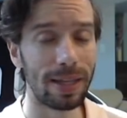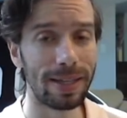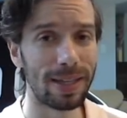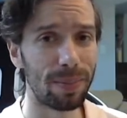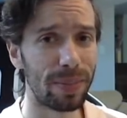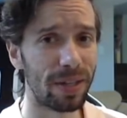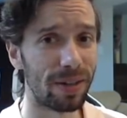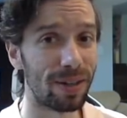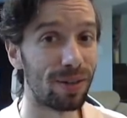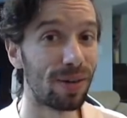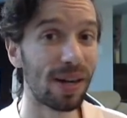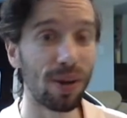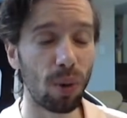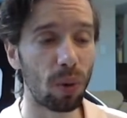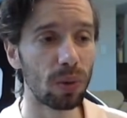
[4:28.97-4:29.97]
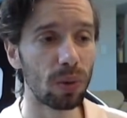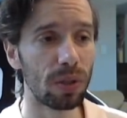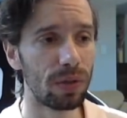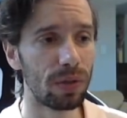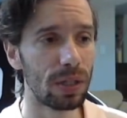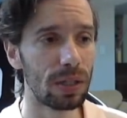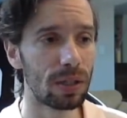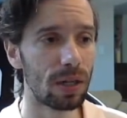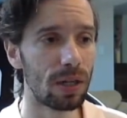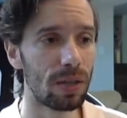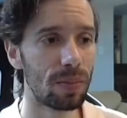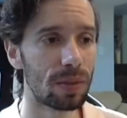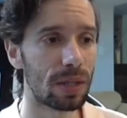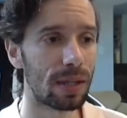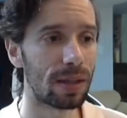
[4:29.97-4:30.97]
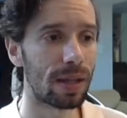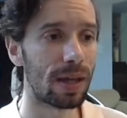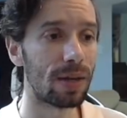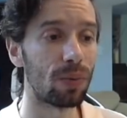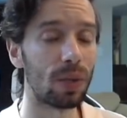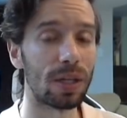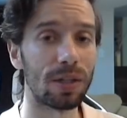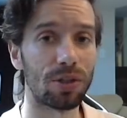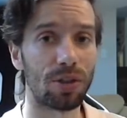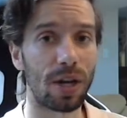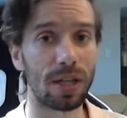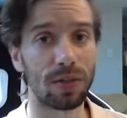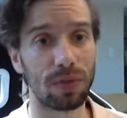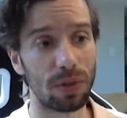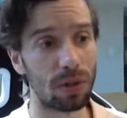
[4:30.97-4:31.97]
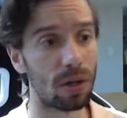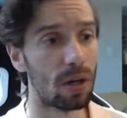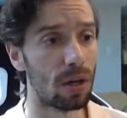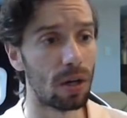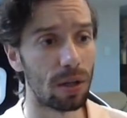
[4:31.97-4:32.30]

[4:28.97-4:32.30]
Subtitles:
He can be a great holder of these items, and then we can transfer